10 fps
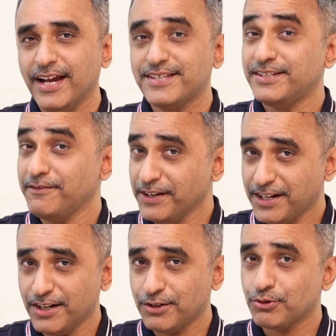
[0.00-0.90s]
it's
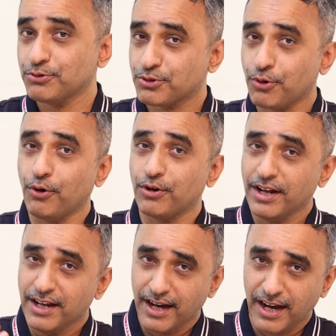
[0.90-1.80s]
difficult to score
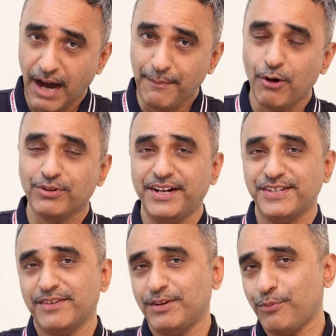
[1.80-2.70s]
above
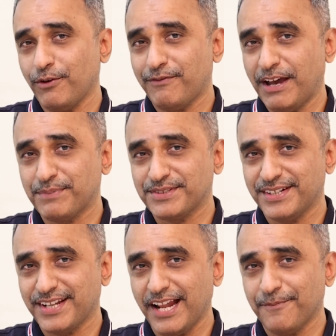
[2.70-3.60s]
97.5
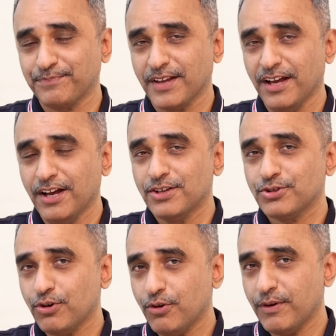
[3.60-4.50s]
percentile.
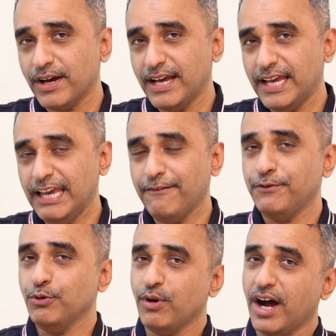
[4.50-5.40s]
So
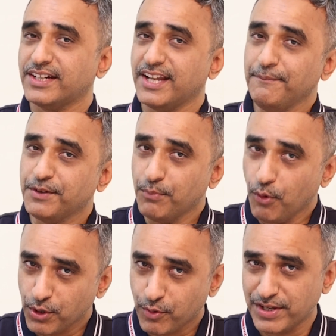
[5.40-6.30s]
if you attempt
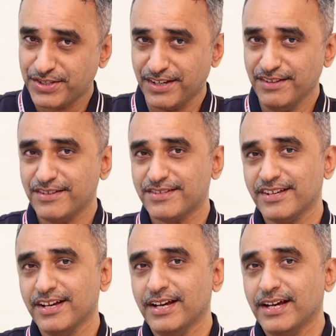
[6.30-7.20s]
more
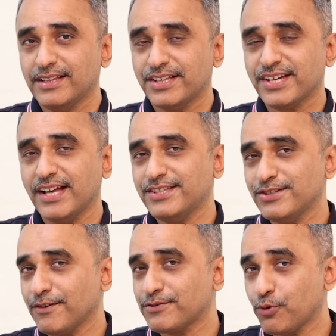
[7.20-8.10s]
questions, the
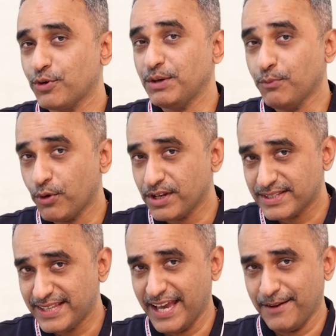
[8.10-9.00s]
chances of scoring more
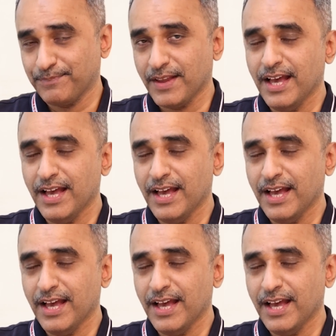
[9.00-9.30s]
is there.